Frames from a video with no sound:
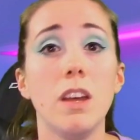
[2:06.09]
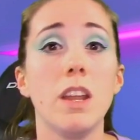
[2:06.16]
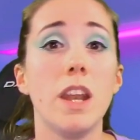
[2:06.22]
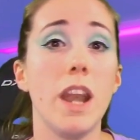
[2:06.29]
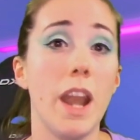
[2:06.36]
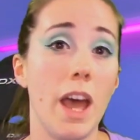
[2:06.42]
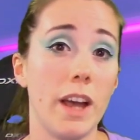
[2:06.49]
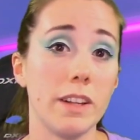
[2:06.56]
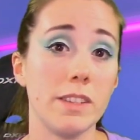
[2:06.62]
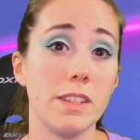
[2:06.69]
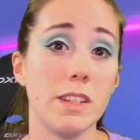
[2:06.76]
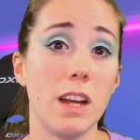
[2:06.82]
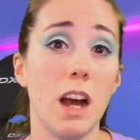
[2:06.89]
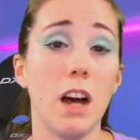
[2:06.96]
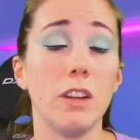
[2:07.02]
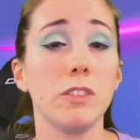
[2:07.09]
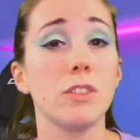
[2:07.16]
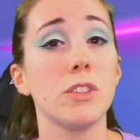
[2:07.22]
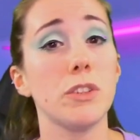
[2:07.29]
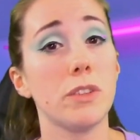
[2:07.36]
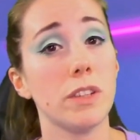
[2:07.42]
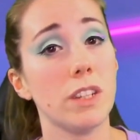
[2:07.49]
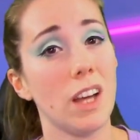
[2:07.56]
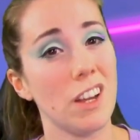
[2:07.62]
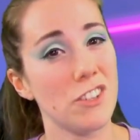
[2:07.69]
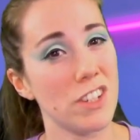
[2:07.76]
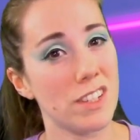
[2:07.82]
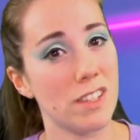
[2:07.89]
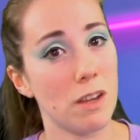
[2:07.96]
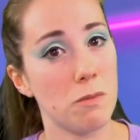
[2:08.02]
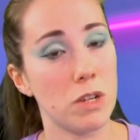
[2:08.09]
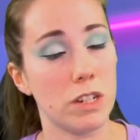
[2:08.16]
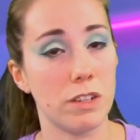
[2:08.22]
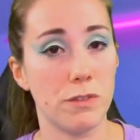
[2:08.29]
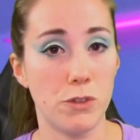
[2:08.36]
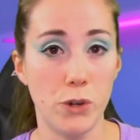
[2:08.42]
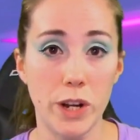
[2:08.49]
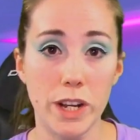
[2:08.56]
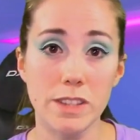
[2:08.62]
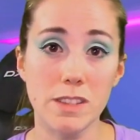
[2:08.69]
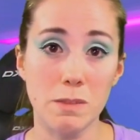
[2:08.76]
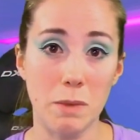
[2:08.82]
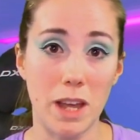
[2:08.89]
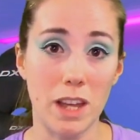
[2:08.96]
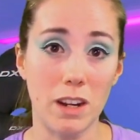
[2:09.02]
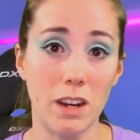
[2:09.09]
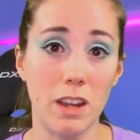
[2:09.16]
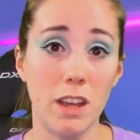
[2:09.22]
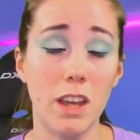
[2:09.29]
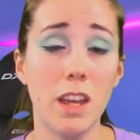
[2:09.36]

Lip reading: Next, I'll do the touchy subject of trans men.